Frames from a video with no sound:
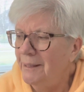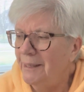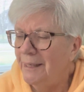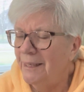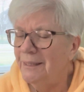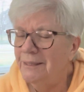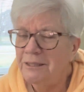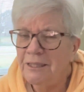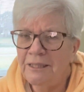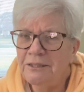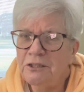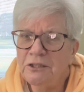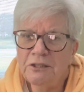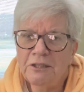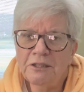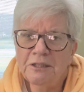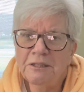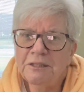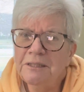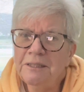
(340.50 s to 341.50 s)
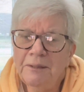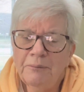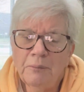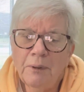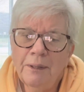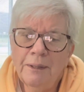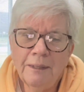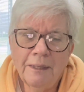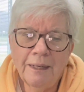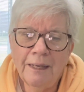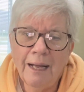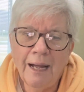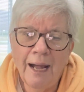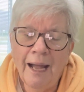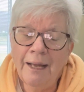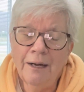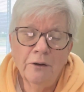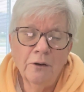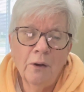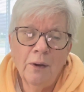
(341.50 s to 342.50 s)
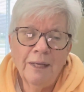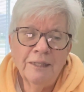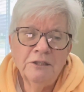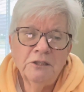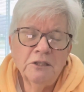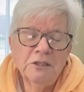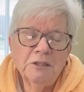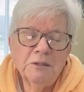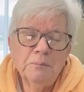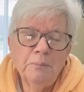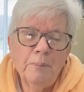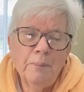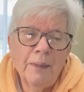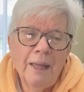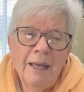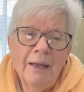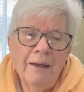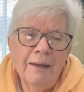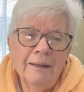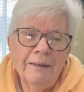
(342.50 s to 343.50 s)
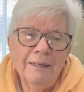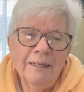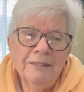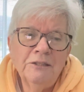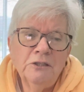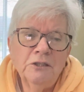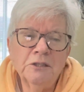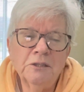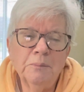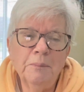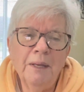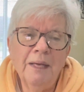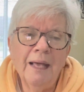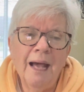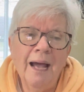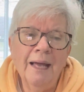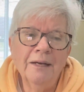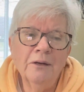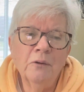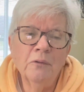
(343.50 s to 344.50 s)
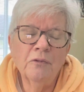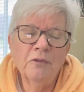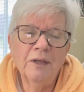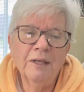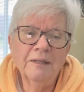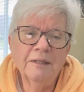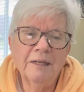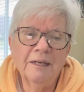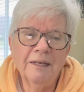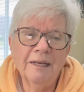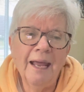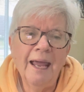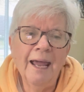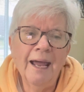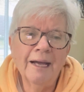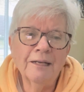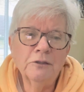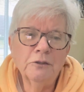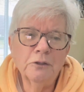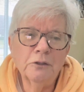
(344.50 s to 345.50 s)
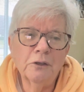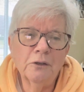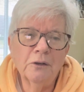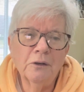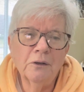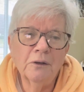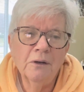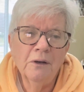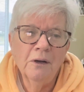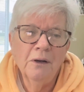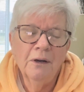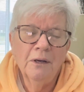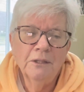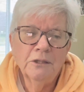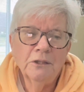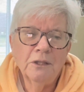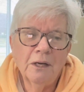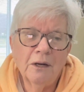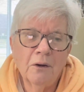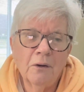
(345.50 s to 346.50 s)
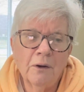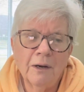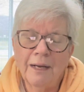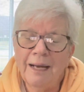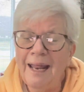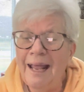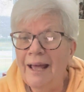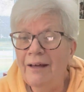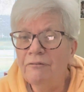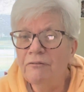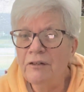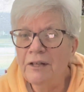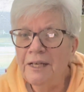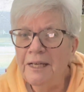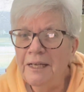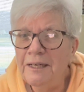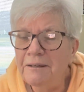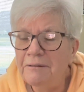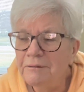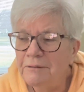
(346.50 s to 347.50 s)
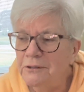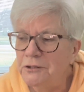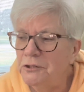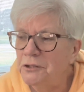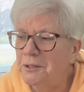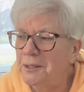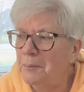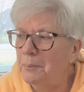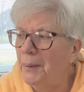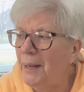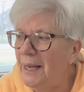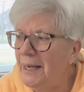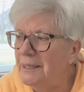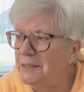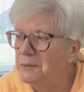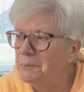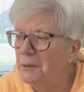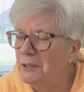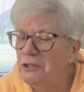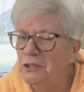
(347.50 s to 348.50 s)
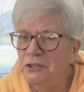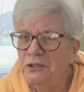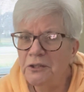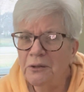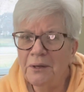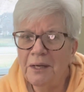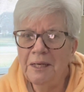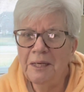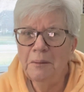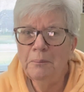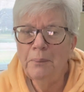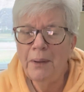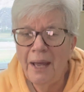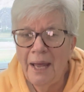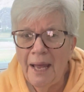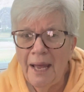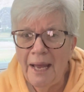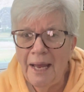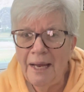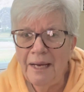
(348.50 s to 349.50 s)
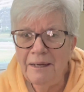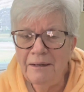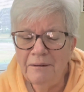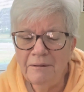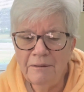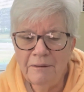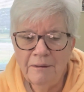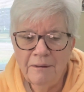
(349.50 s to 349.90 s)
it just doesn't seem, I don't know, it's just me. I don't think that an actor or an athlete should get paid as much as they're getting paid